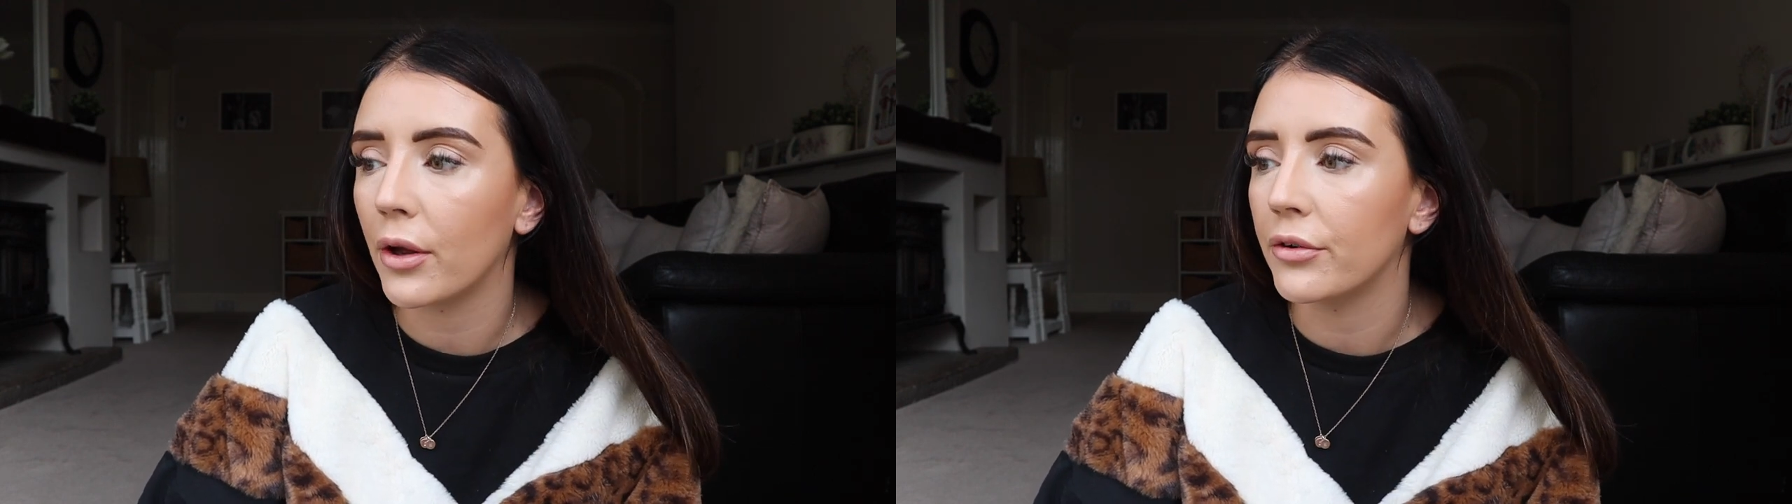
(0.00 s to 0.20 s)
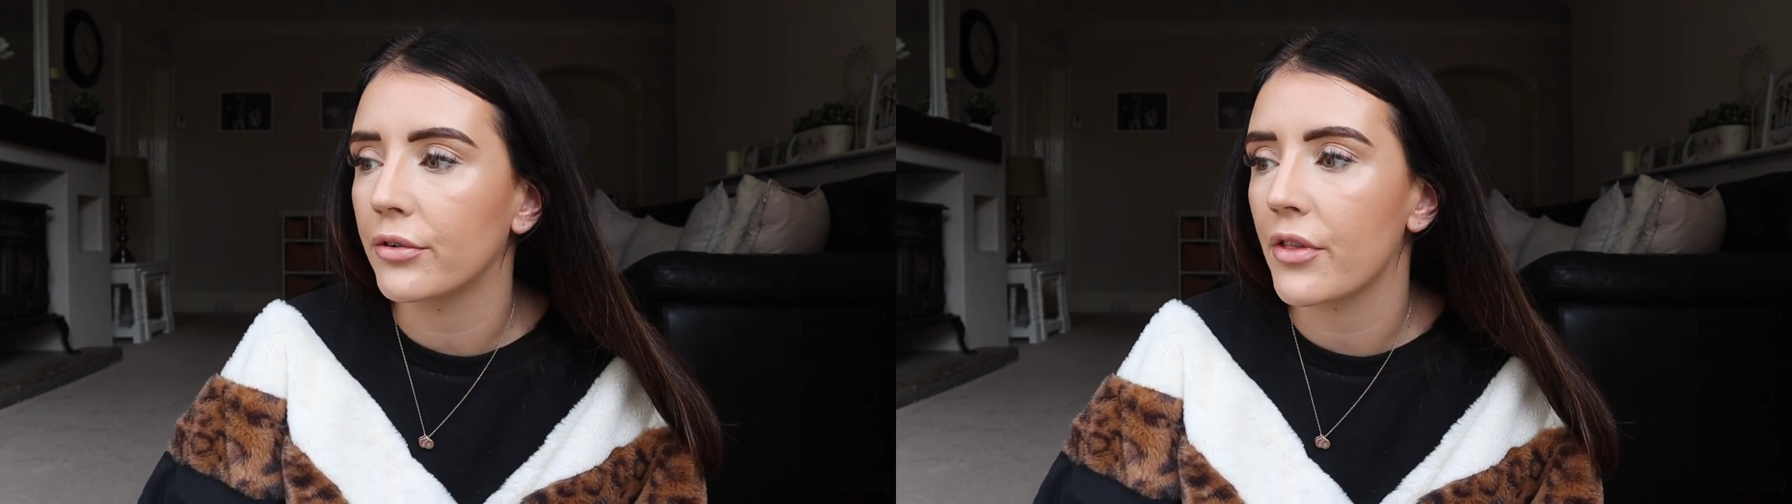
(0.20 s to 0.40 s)

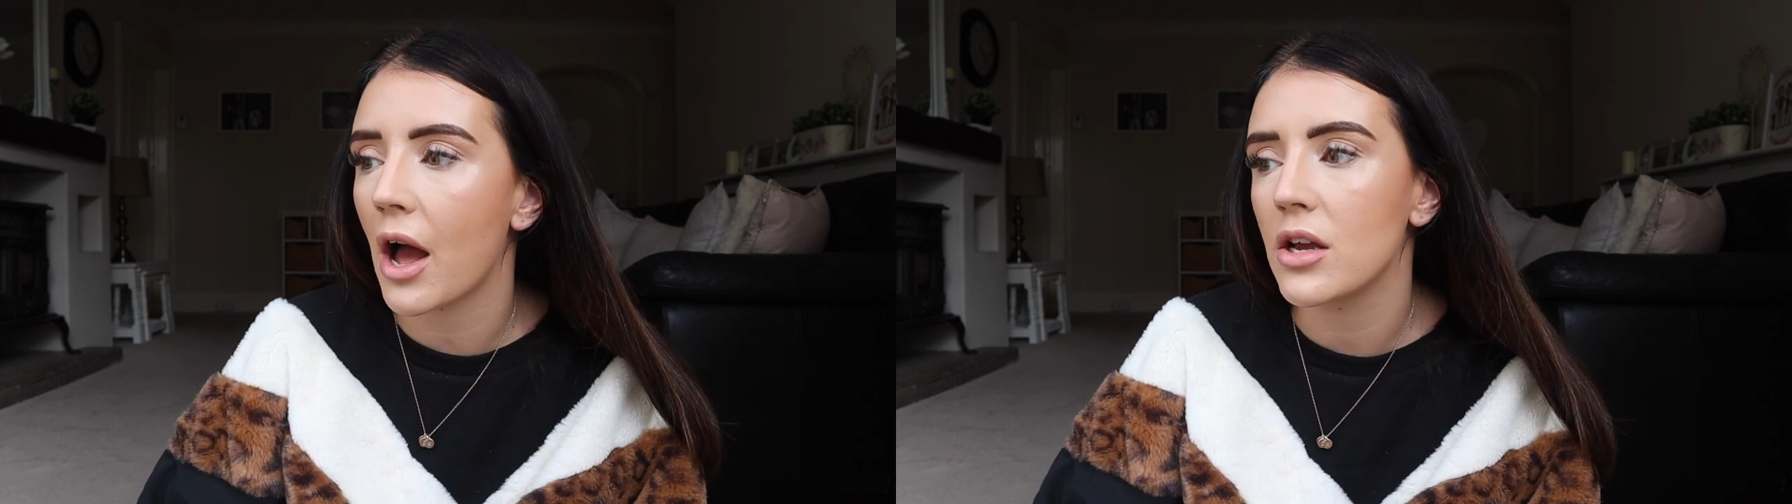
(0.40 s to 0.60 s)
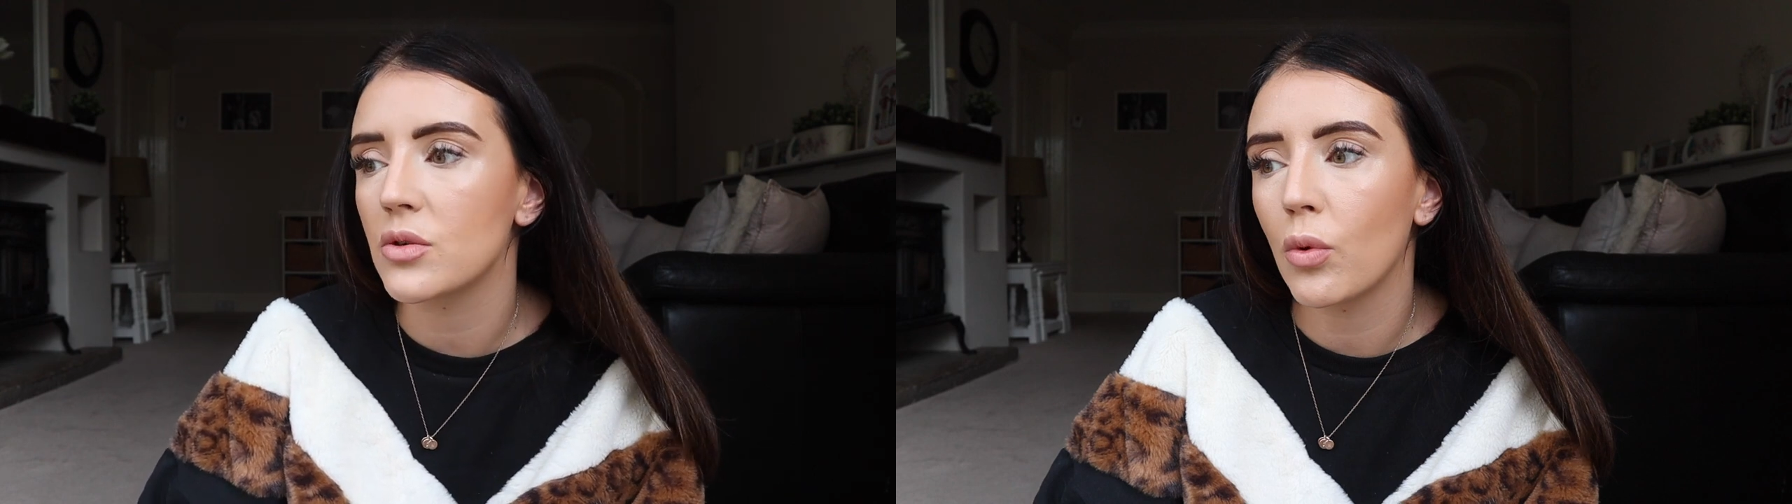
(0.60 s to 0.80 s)
And
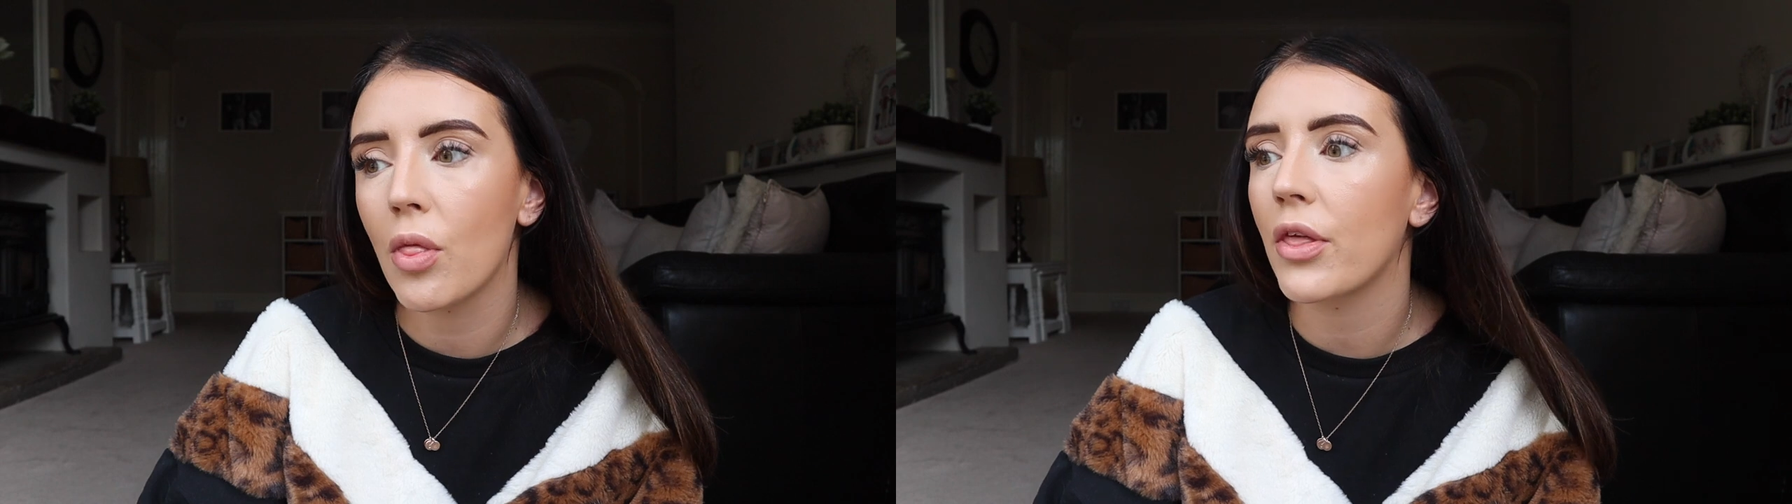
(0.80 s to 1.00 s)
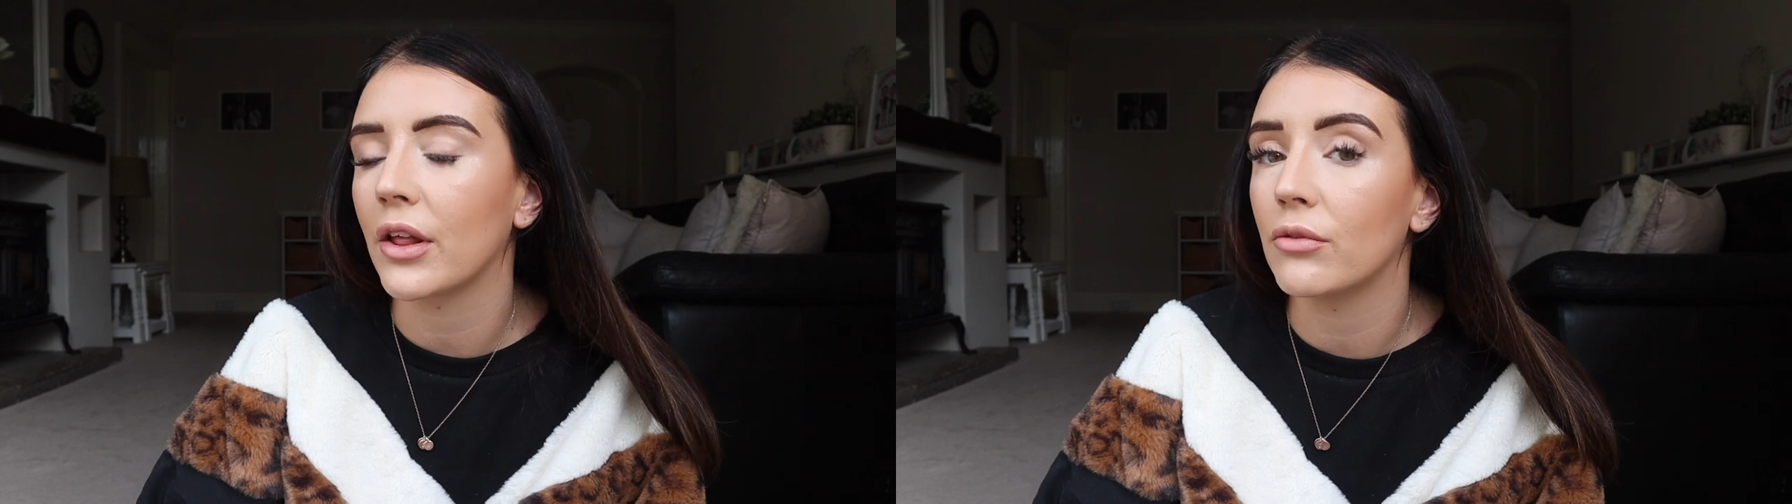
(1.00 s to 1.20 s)
that is
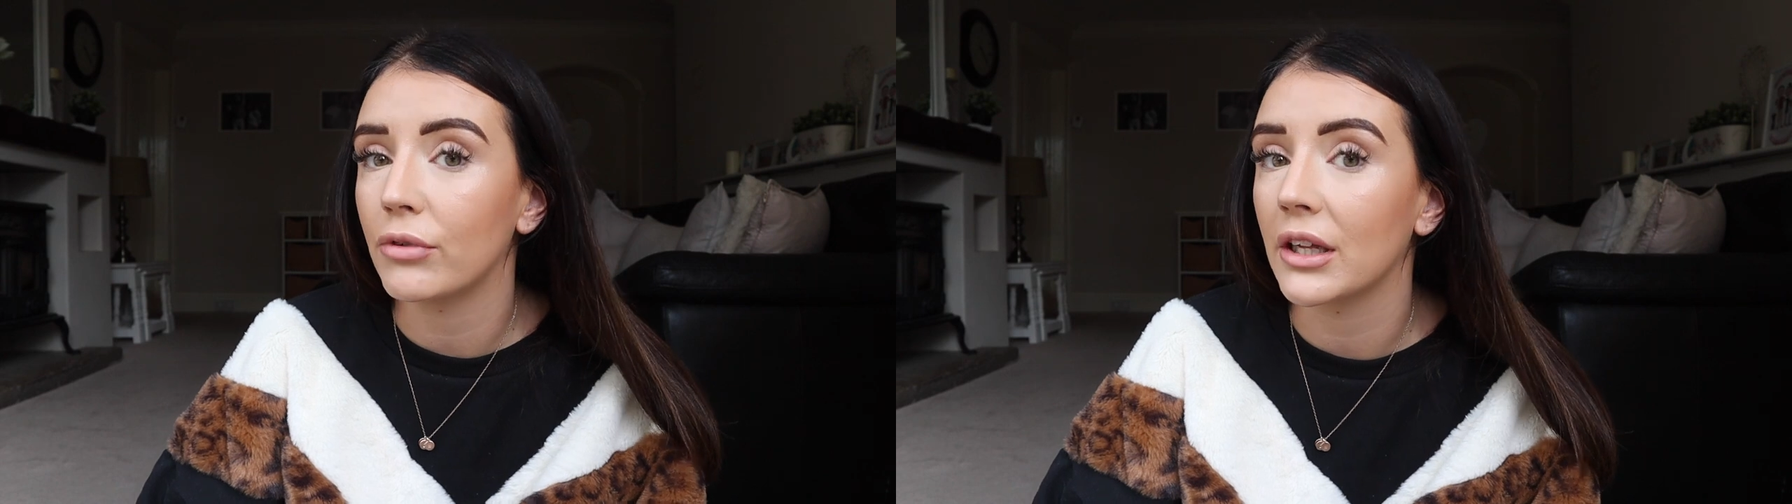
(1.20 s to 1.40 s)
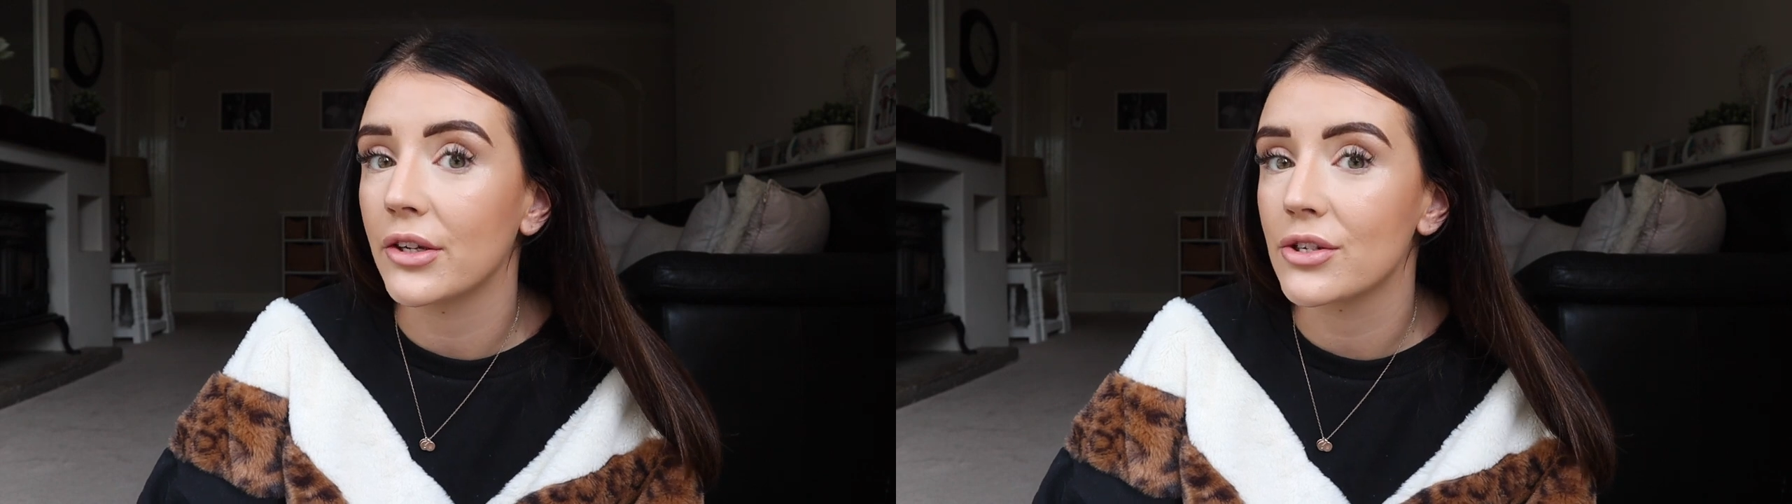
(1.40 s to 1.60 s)
one thing that
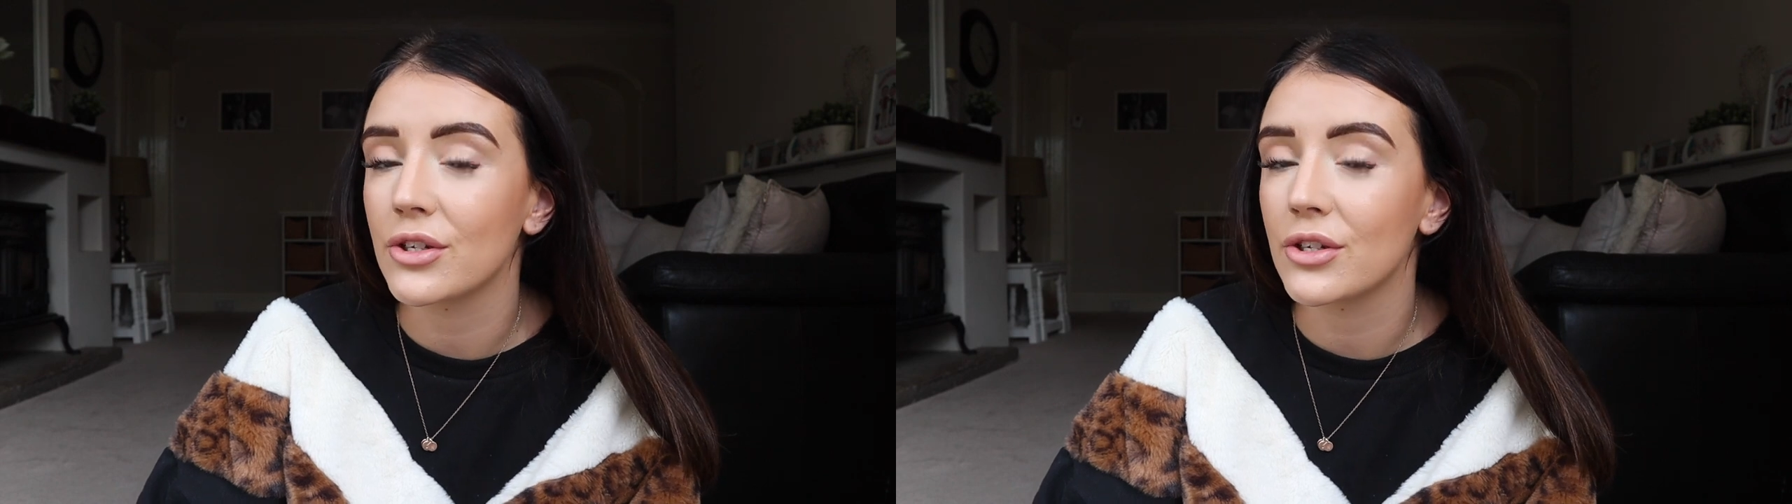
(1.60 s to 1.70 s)
really